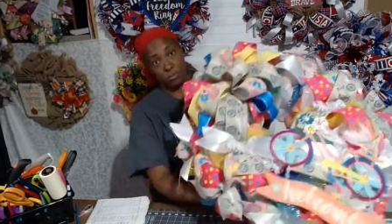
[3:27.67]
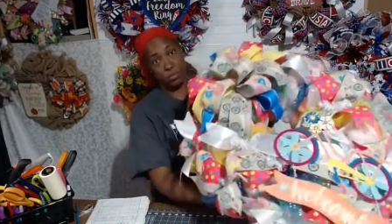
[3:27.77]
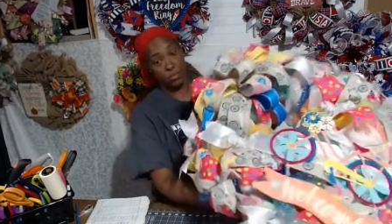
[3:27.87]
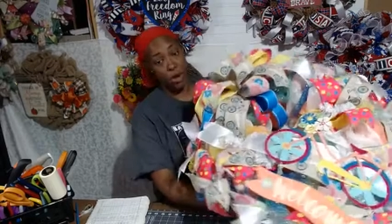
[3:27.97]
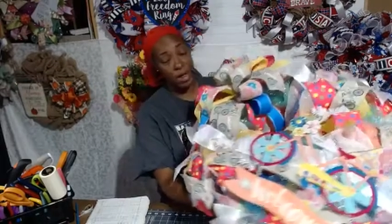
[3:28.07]

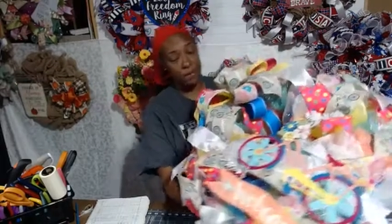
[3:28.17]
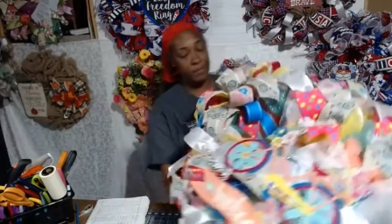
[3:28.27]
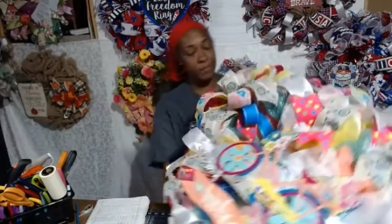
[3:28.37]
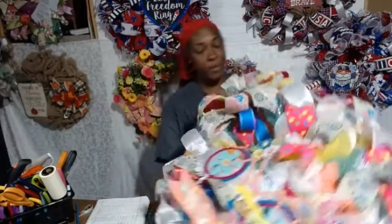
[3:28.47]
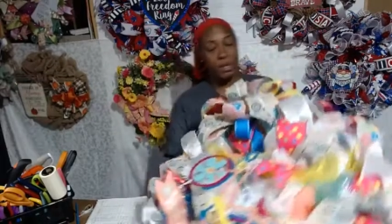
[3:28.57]
right?
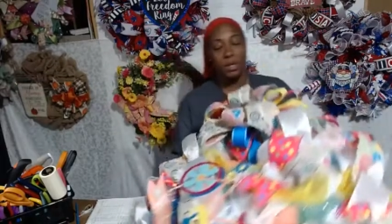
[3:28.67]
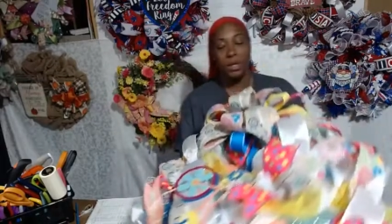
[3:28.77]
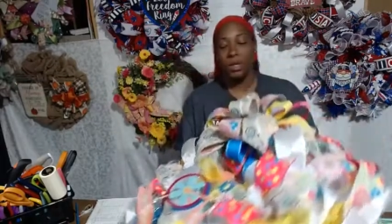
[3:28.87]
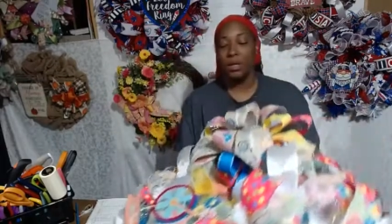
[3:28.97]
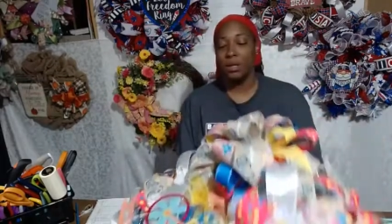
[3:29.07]

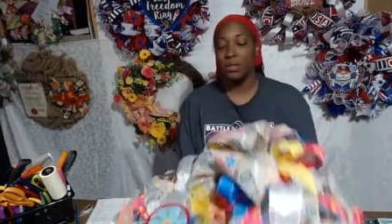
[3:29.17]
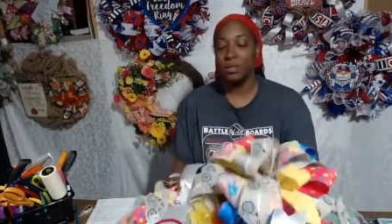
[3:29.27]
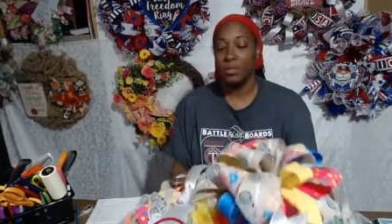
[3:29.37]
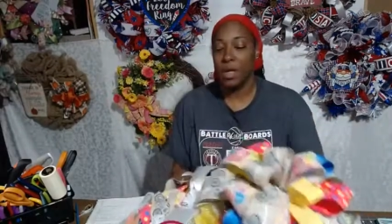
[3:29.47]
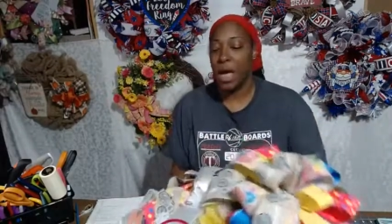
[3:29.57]

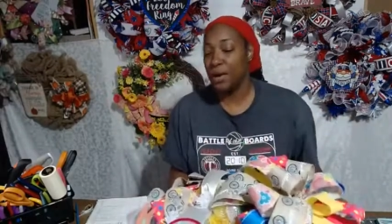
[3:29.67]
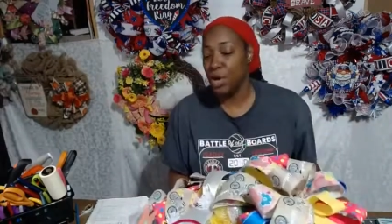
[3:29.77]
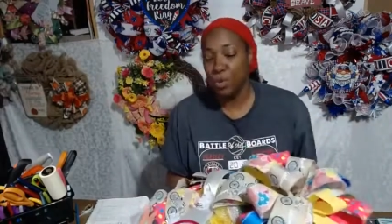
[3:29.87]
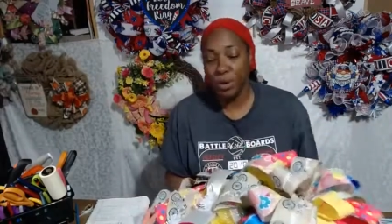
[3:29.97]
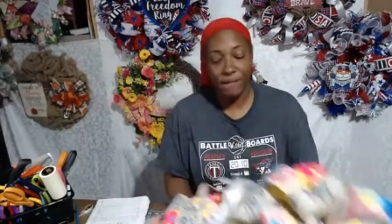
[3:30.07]
I
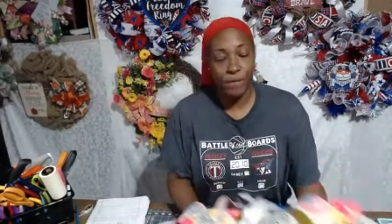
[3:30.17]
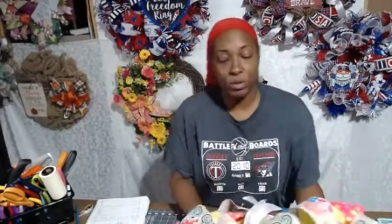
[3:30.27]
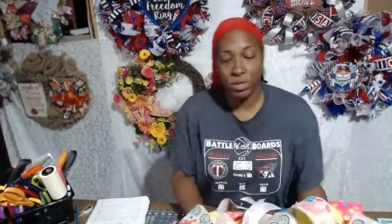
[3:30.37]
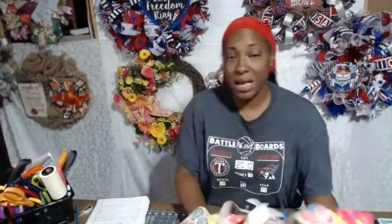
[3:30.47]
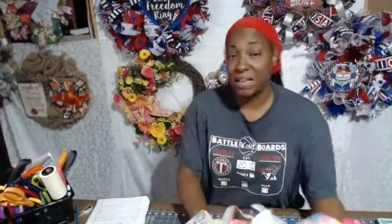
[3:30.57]
know when I
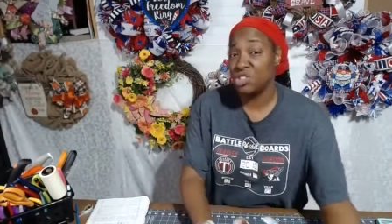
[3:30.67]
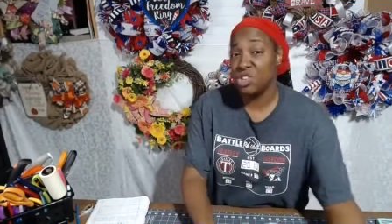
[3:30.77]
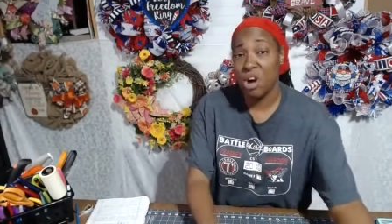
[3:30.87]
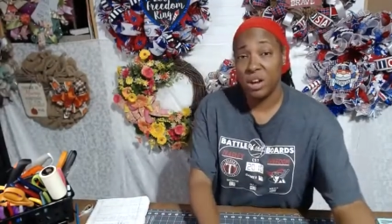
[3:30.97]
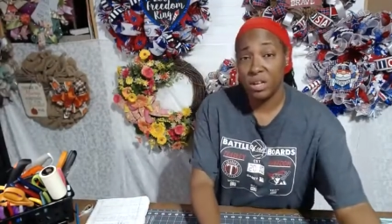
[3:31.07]
first got
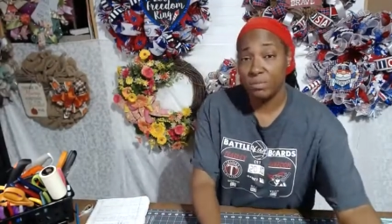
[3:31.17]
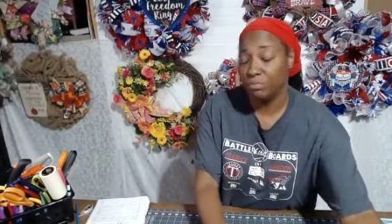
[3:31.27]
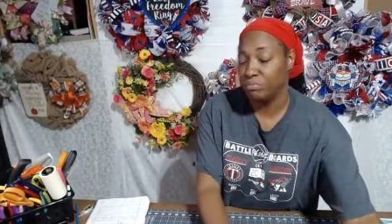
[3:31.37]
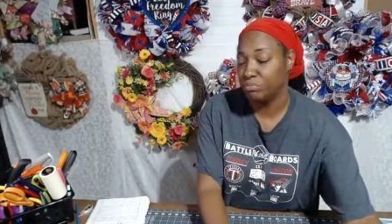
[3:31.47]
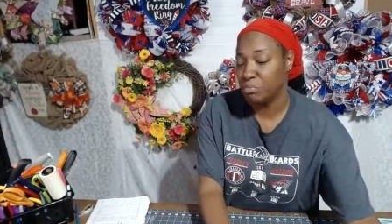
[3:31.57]
started,
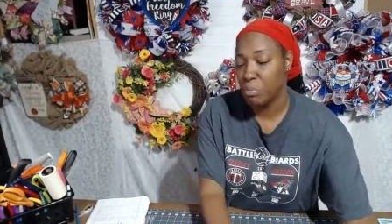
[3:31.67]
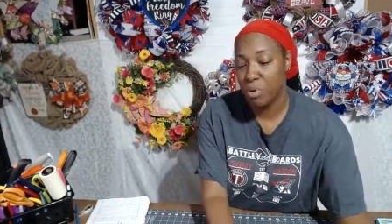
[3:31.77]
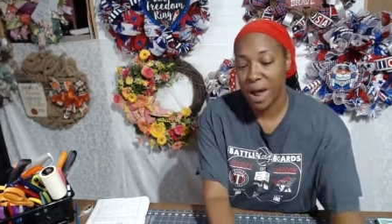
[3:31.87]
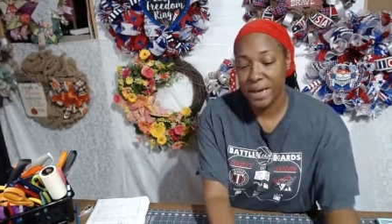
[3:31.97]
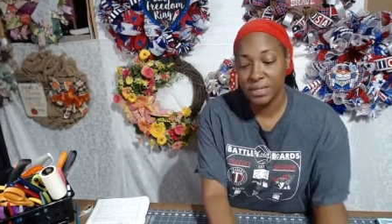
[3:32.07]

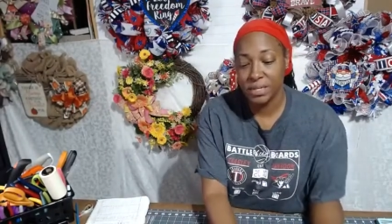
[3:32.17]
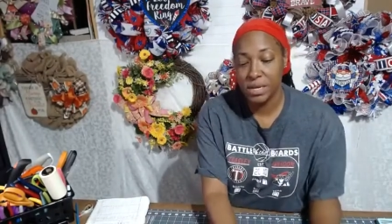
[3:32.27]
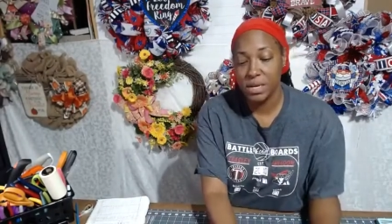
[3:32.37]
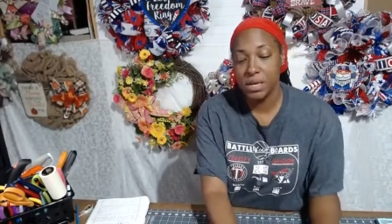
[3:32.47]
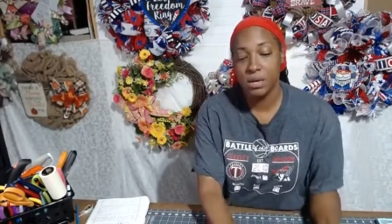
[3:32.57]

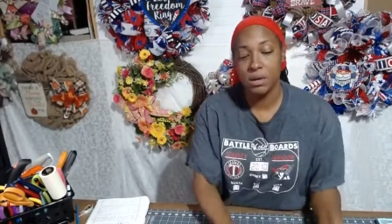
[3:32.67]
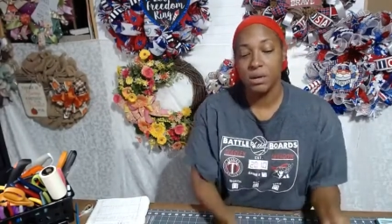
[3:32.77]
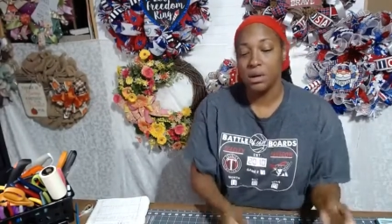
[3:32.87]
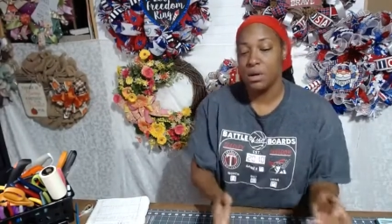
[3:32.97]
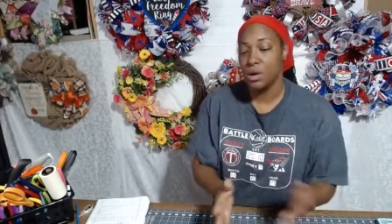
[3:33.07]
pricing
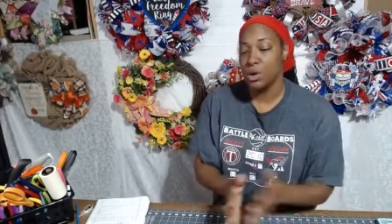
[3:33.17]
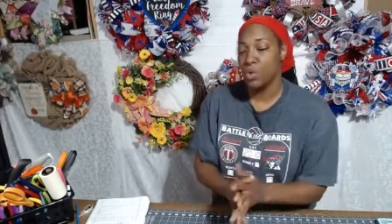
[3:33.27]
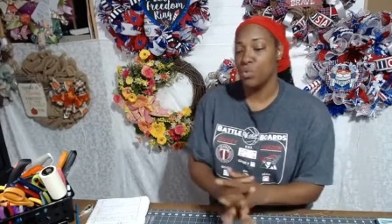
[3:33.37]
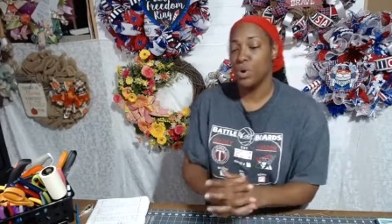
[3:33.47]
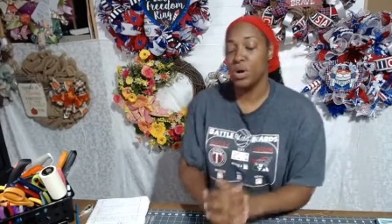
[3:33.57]

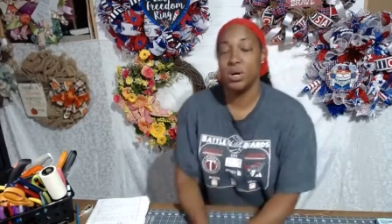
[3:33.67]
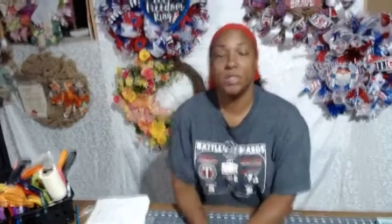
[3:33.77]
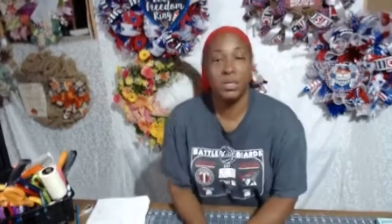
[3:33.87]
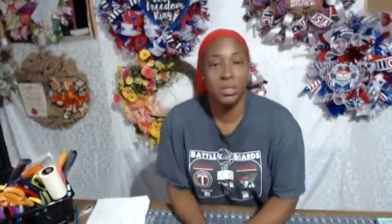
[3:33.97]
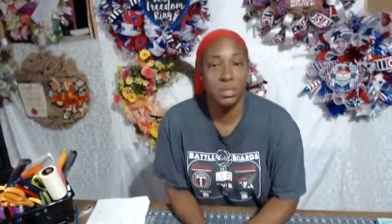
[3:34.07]

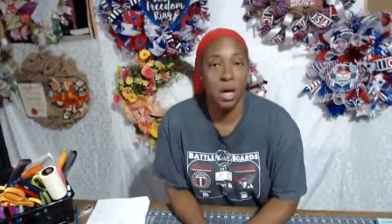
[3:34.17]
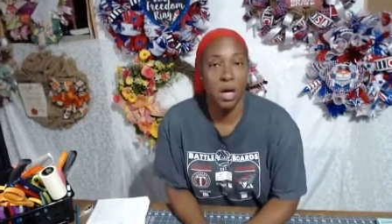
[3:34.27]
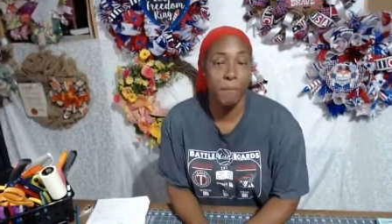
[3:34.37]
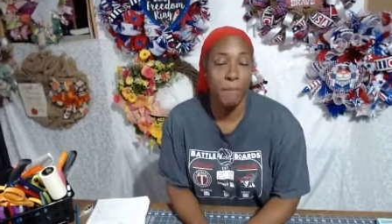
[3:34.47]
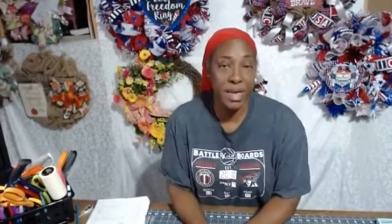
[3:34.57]
was
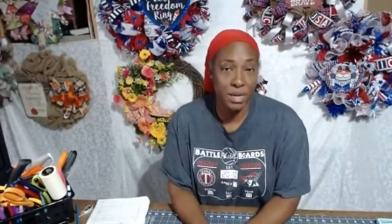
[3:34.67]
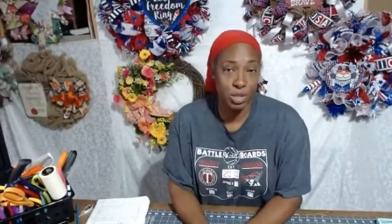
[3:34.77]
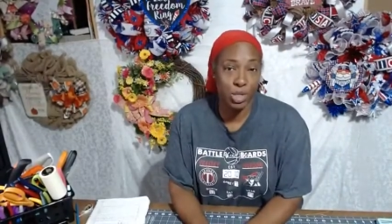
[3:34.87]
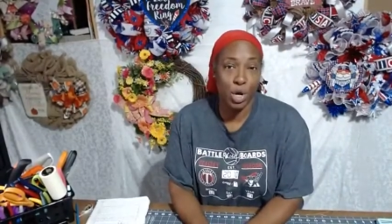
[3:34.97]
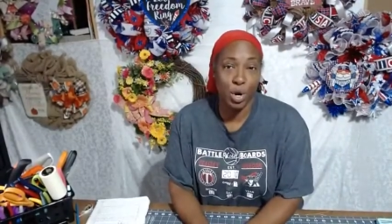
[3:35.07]
a
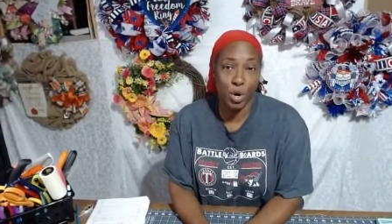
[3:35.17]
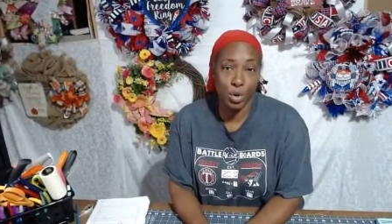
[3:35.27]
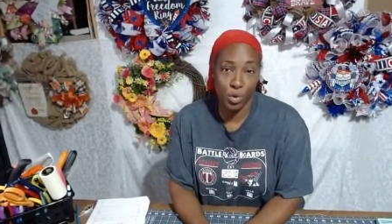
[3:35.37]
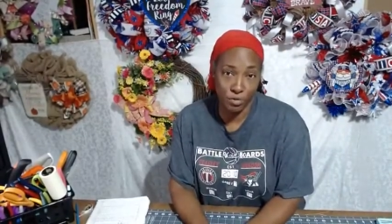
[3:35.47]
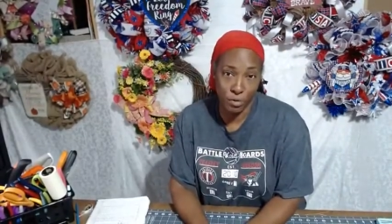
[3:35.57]
major
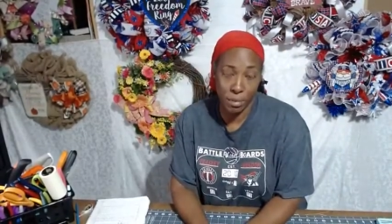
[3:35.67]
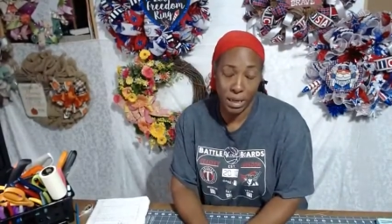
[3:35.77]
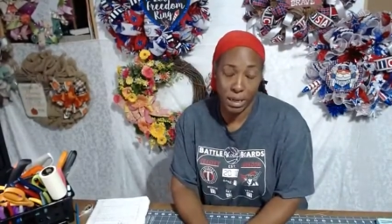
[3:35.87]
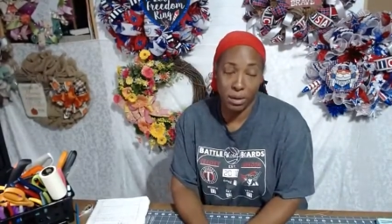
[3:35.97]
hurdle for me.